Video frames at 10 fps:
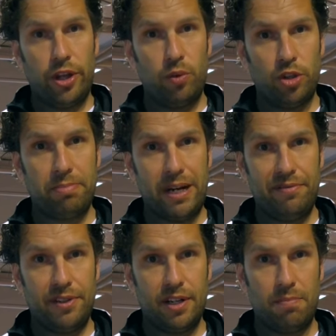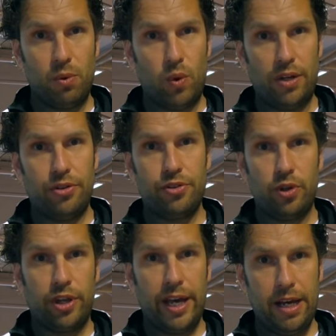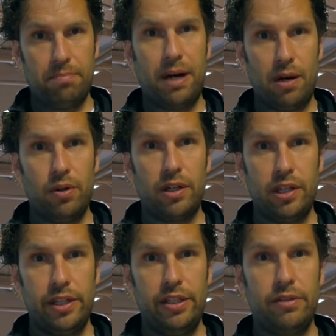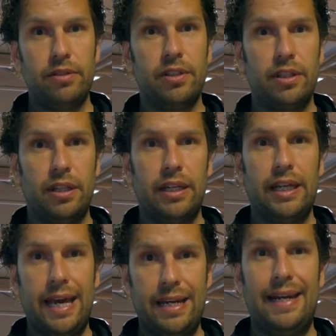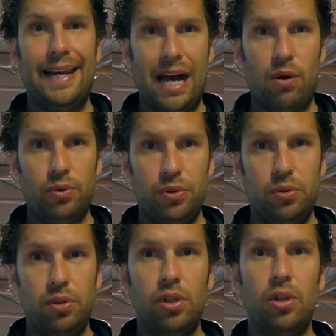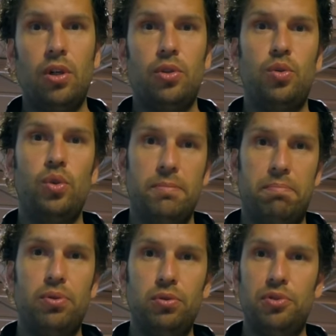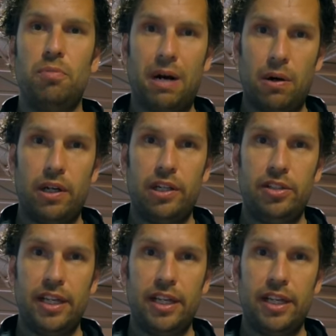that was benefit number one. So the hang power clean can allow you to improve your power clean